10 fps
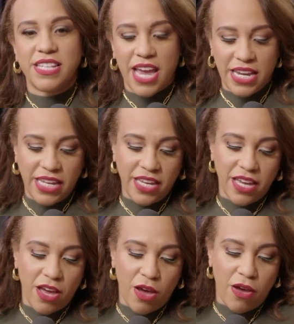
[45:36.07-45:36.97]

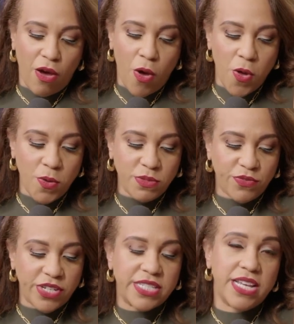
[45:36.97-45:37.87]
designing
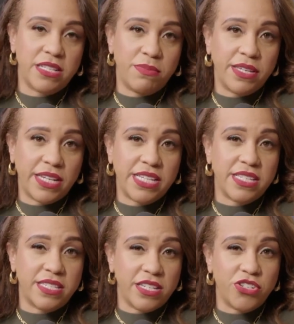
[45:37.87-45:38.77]
homes for accessibility is
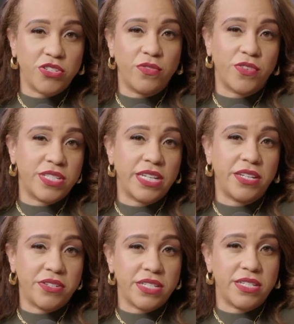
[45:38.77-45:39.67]
essential for
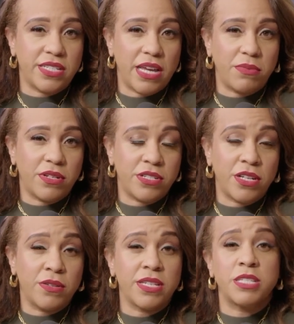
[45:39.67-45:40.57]
seniors and disabled
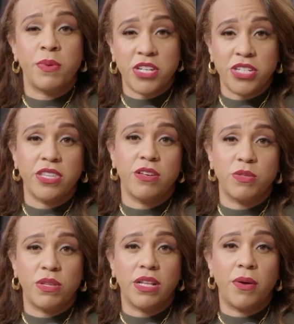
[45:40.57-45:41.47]
adults, especially
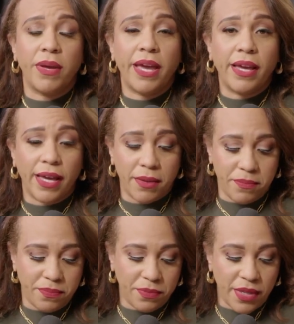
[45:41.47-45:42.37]
those with low
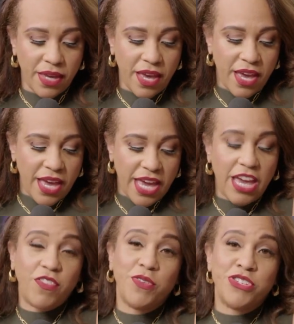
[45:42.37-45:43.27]
income.
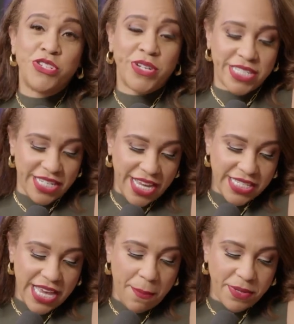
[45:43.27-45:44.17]
If you enjoyed
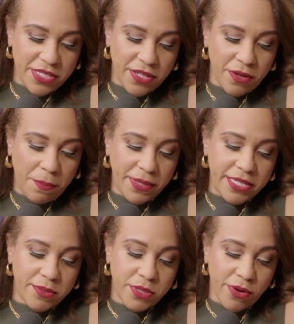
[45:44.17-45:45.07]
today's episode,
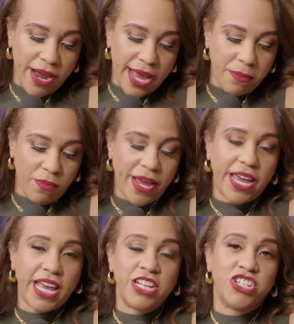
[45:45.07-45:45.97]
please subscribe,
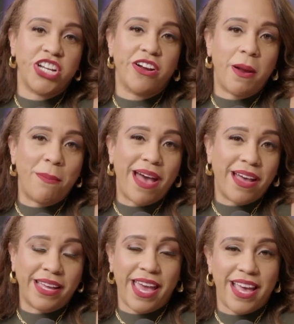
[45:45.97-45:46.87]
rate, and share our
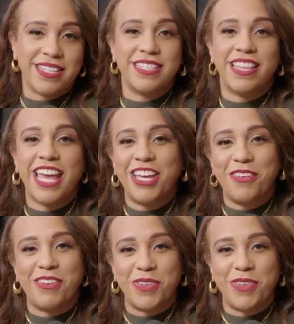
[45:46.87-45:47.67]
podcast. Thank you,